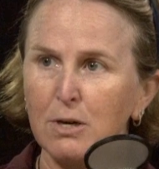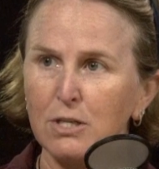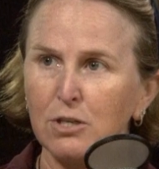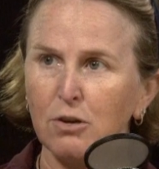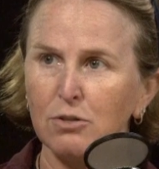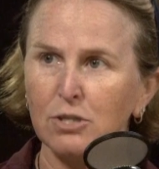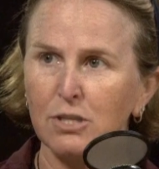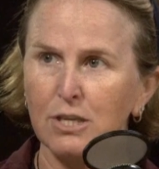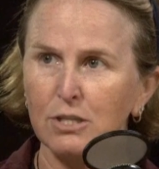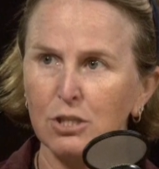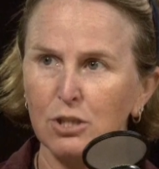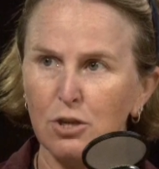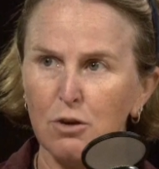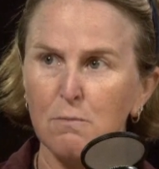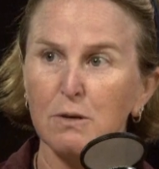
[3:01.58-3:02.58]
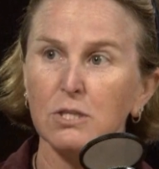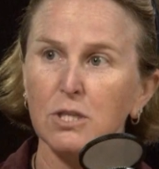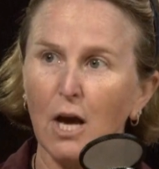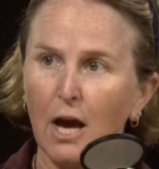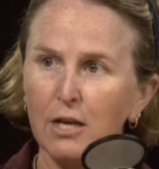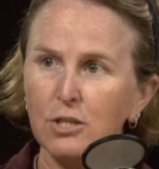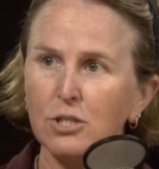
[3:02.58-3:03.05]
research that just human
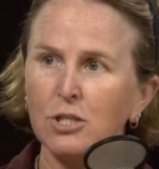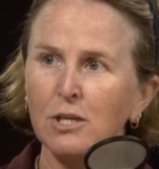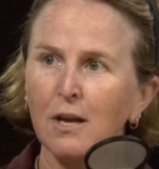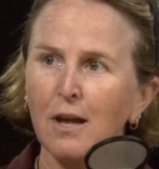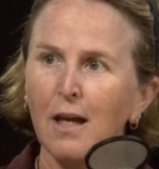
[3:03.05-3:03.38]
touch